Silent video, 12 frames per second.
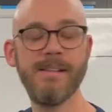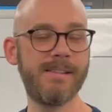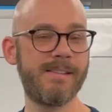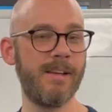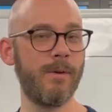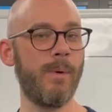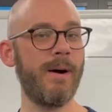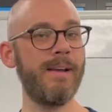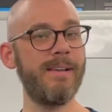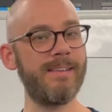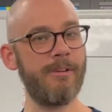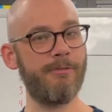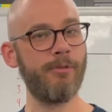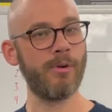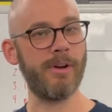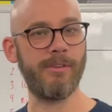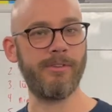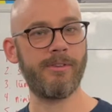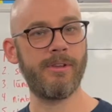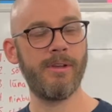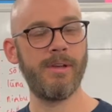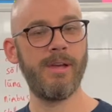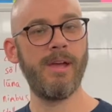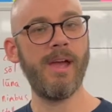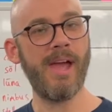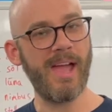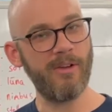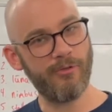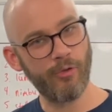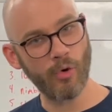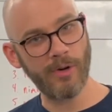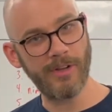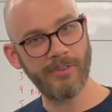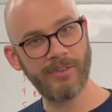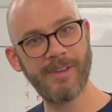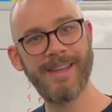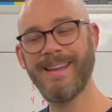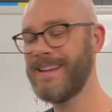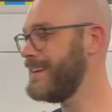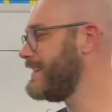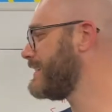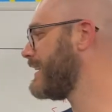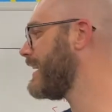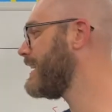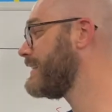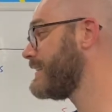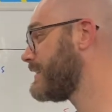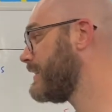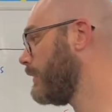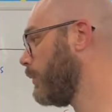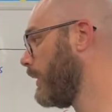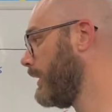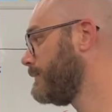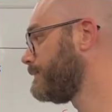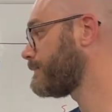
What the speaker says: Silva is a forest. A forest is a silva.